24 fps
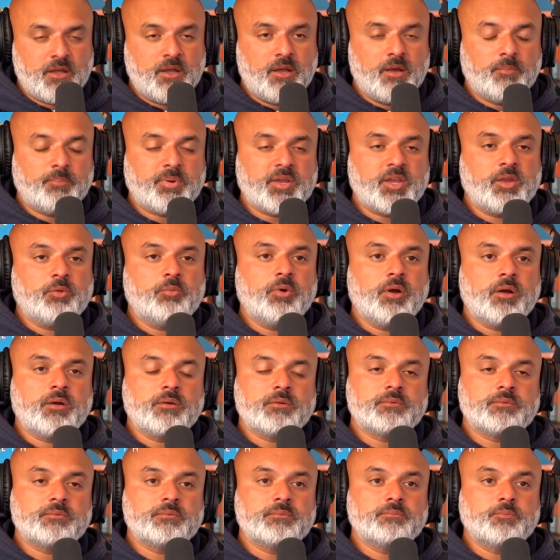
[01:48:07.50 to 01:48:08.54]
But you know what?
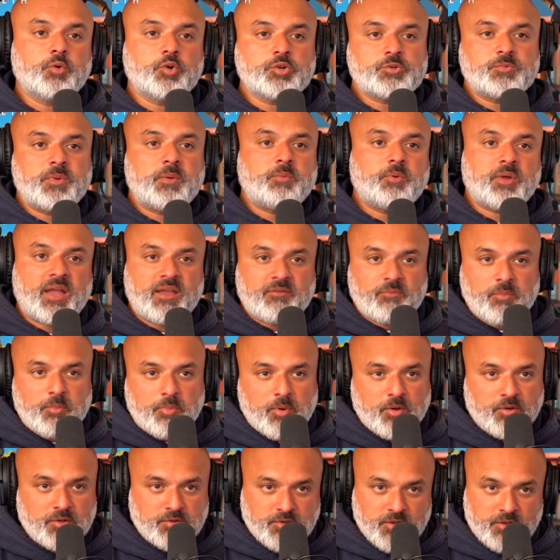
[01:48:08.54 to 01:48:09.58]
Most people can't even be
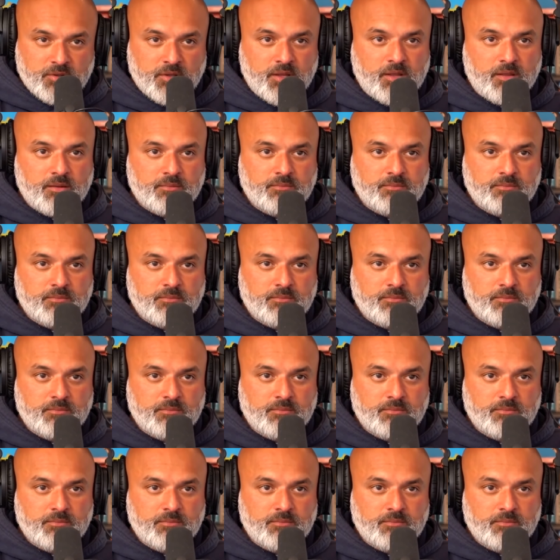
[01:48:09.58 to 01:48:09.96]
bothered doing that.